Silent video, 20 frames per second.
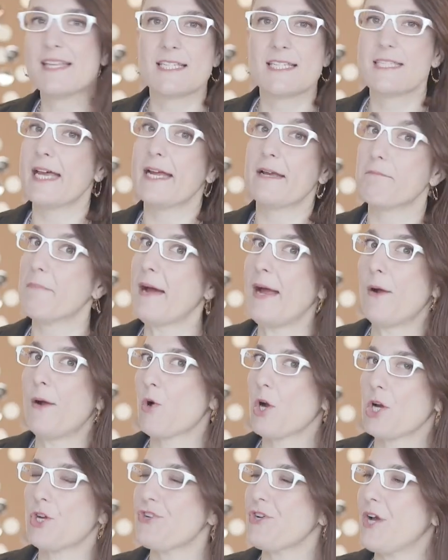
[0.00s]
this like my
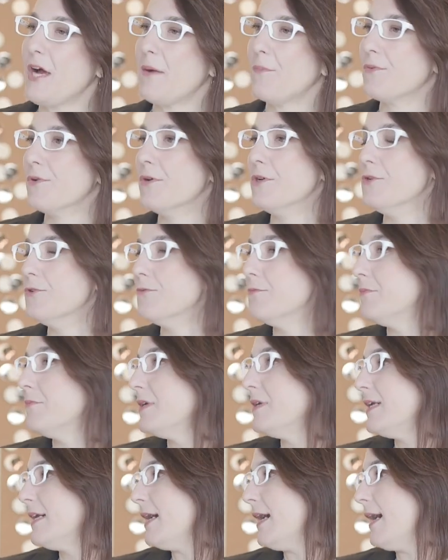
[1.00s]
workshop room,
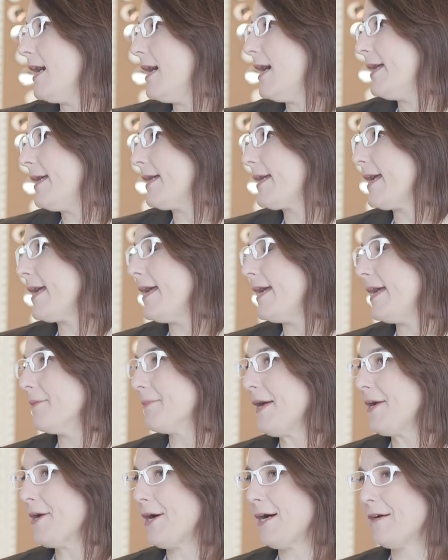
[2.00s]
AKA
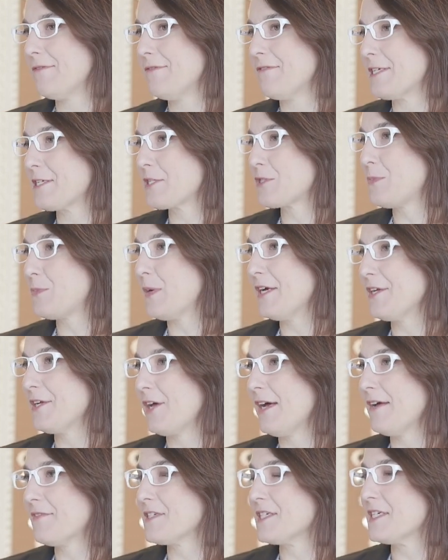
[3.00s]
my office, but
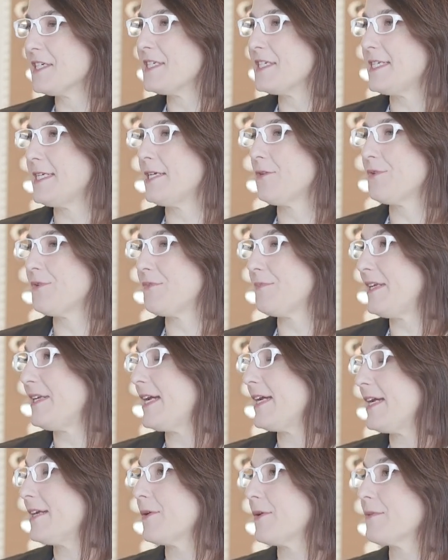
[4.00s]
you'll have to deal with me
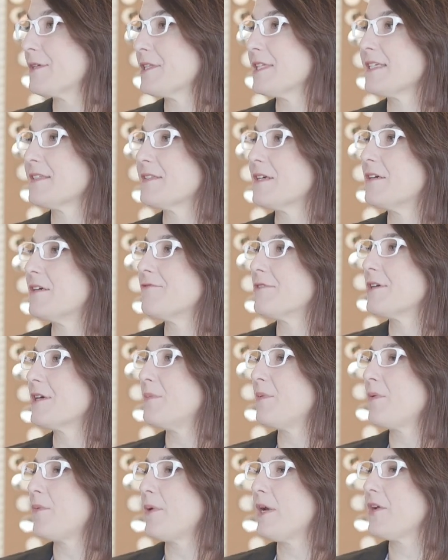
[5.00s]
not knowing where things are for a
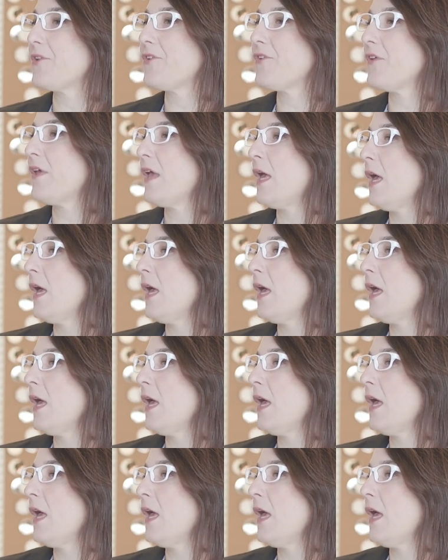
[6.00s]
couple weeks.